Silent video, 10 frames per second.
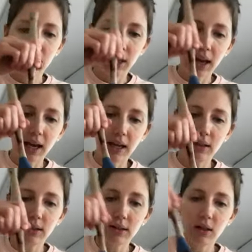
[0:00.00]
Okay,
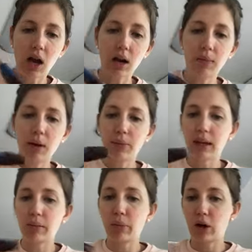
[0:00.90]
this is not about
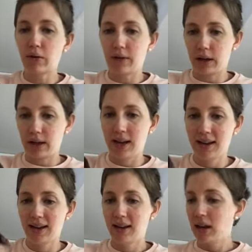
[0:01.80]
being perfect.
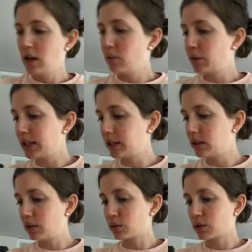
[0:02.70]
Please
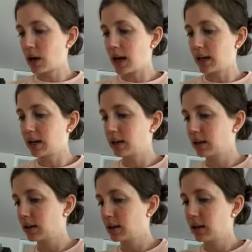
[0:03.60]
don't try.
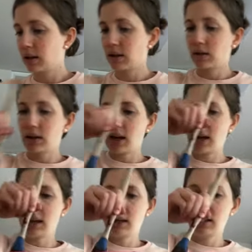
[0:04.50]

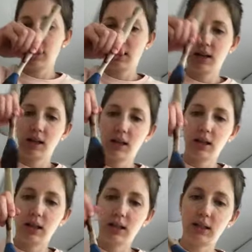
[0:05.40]
Okay,
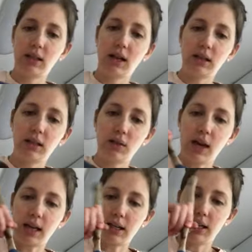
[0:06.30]
let's not do
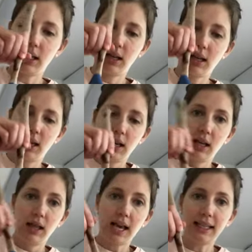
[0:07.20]
that.
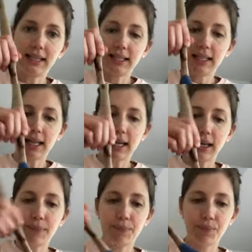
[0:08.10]
That's silly.
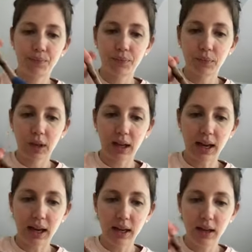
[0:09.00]

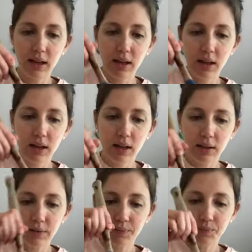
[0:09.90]
Okay,
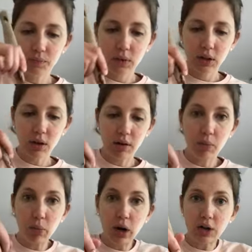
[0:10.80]
so I'm
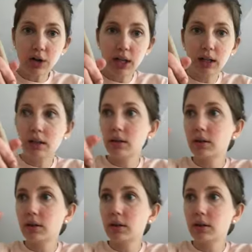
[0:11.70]
brushing.